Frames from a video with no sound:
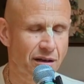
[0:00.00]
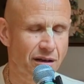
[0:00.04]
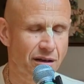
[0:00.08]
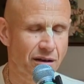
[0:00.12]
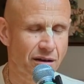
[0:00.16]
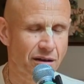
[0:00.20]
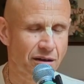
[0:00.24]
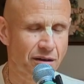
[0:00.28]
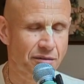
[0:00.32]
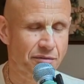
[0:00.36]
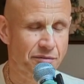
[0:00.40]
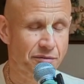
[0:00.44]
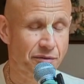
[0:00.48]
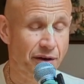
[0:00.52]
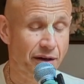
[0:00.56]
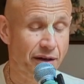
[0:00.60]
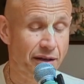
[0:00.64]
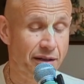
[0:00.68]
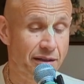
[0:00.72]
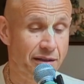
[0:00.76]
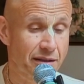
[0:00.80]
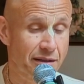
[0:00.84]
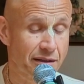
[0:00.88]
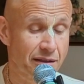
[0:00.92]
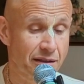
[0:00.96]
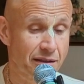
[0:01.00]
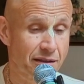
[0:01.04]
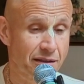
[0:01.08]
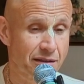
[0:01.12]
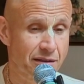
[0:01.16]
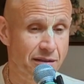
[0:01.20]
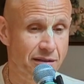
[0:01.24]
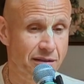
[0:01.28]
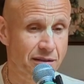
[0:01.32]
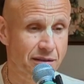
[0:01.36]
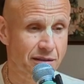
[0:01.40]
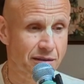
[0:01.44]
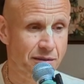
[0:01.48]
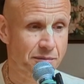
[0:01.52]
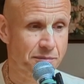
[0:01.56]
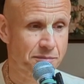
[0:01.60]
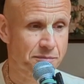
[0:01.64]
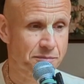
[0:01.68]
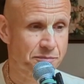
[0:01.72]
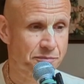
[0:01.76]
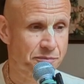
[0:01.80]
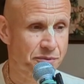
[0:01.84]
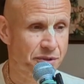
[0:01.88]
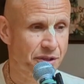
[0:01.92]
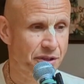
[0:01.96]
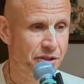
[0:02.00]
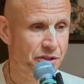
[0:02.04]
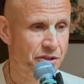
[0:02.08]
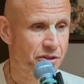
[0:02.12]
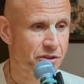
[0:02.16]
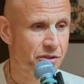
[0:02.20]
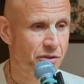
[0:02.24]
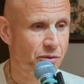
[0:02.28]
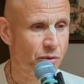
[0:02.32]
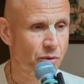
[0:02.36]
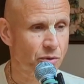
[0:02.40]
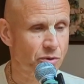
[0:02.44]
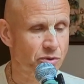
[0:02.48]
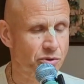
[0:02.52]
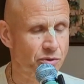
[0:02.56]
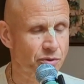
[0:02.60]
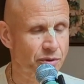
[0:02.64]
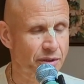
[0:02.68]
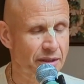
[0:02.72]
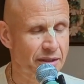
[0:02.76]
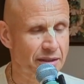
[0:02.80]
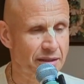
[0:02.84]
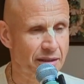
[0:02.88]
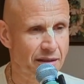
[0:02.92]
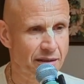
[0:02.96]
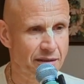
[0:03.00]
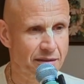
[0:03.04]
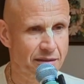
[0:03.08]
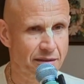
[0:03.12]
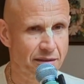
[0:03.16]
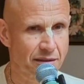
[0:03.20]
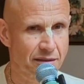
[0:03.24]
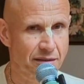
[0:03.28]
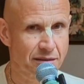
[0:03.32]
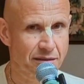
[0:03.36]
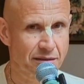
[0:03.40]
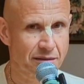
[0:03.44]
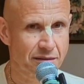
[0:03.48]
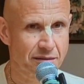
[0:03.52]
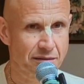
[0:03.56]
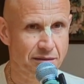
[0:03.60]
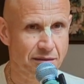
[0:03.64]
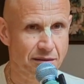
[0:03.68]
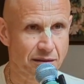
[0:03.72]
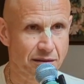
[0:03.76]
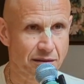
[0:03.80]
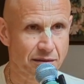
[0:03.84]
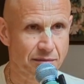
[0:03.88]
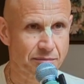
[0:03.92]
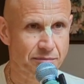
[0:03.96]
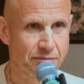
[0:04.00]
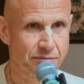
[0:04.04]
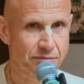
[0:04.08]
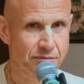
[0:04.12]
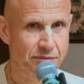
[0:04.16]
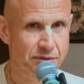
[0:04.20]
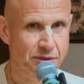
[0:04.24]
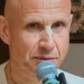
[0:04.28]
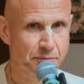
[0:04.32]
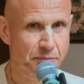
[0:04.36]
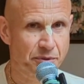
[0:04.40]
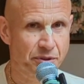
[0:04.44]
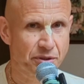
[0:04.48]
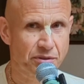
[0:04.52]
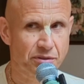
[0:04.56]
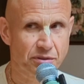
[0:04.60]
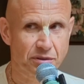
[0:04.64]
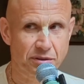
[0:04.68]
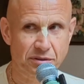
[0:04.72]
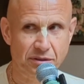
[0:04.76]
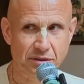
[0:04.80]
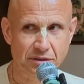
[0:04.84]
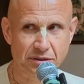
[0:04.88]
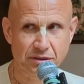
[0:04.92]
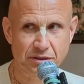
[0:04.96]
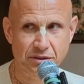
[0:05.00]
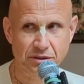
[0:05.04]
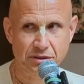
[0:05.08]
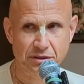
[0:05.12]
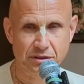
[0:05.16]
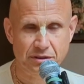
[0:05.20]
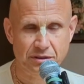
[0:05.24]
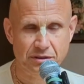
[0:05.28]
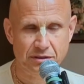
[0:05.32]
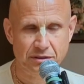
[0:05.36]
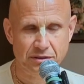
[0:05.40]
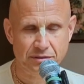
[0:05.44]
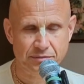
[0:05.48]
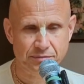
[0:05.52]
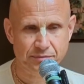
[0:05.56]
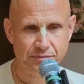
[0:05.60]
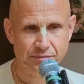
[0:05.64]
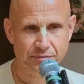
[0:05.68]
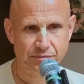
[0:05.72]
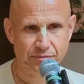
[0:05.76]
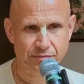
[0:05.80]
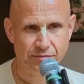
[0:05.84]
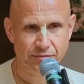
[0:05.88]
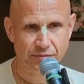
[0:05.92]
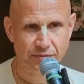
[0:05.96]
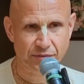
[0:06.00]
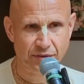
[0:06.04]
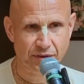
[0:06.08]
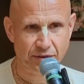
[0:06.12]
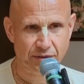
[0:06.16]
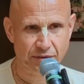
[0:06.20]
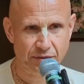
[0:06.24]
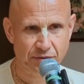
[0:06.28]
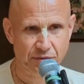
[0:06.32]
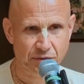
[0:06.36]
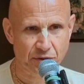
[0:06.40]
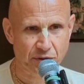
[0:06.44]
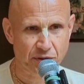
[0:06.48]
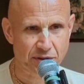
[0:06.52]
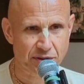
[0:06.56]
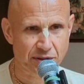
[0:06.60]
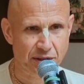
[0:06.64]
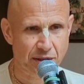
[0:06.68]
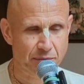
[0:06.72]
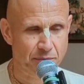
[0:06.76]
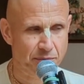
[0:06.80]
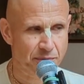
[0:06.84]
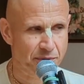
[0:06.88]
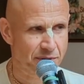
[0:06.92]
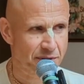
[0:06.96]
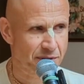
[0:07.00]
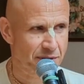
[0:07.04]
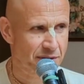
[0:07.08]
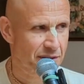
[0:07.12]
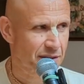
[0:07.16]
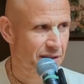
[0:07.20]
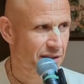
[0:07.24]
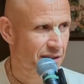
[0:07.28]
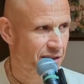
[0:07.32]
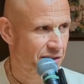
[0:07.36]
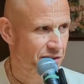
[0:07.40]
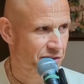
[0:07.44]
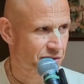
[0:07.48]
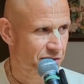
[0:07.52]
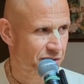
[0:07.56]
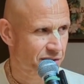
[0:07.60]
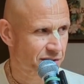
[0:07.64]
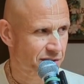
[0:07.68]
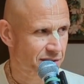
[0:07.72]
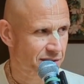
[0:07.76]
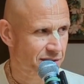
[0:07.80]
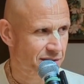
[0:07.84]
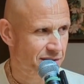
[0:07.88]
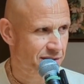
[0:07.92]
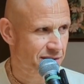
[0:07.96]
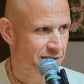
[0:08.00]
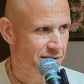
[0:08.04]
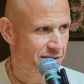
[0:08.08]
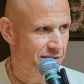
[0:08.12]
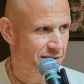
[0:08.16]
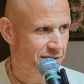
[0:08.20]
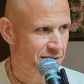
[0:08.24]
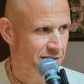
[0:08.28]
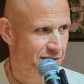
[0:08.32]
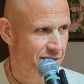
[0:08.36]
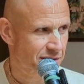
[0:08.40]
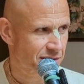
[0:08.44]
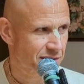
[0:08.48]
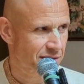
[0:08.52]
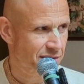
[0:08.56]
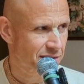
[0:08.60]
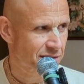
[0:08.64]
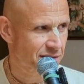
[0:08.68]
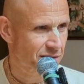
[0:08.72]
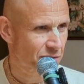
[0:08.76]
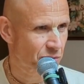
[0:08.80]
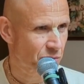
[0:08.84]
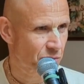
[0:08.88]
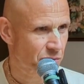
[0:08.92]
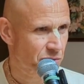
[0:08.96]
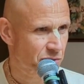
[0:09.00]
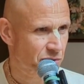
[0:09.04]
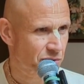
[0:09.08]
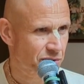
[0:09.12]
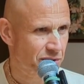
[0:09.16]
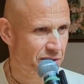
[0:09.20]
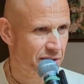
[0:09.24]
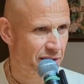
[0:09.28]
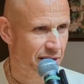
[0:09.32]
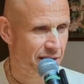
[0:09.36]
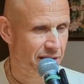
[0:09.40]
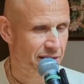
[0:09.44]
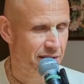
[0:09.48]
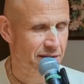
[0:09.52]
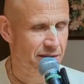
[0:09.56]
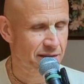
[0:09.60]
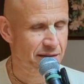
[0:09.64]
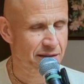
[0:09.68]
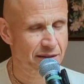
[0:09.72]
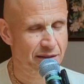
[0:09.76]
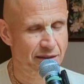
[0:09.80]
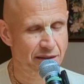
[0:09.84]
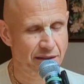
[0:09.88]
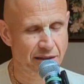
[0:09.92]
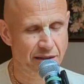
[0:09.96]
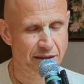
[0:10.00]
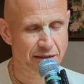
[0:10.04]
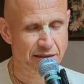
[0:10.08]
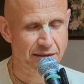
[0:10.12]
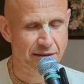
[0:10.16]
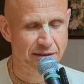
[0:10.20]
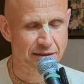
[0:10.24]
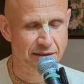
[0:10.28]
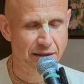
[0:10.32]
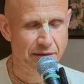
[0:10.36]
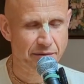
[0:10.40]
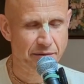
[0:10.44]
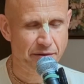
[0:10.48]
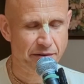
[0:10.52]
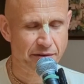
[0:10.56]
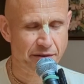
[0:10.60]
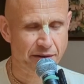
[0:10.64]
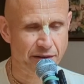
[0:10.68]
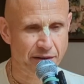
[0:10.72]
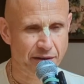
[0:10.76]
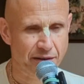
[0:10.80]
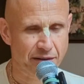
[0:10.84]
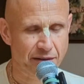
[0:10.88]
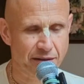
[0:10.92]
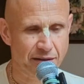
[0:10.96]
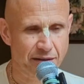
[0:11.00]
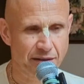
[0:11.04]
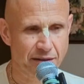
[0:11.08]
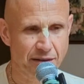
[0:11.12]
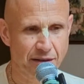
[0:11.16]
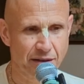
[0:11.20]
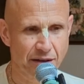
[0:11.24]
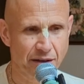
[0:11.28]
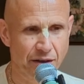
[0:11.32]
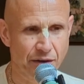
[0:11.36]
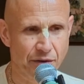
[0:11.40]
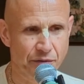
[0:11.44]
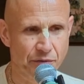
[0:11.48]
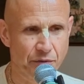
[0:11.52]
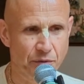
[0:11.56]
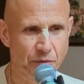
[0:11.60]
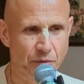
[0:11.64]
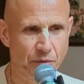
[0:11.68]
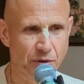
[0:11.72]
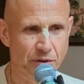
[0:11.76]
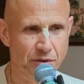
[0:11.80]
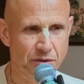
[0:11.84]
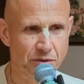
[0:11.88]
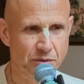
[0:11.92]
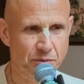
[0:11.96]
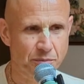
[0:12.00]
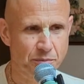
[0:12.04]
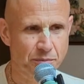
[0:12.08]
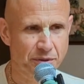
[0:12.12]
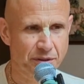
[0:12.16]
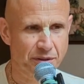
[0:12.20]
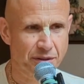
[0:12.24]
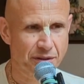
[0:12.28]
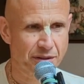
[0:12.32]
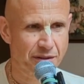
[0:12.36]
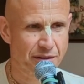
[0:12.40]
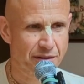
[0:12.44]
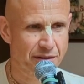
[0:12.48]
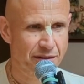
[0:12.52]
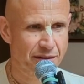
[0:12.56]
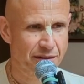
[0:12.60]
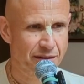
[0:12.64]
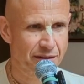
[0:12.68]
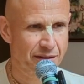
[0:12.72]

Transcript: widely preached also in other spiritual traditions. For example, Jesus also said the same thing. If you want to be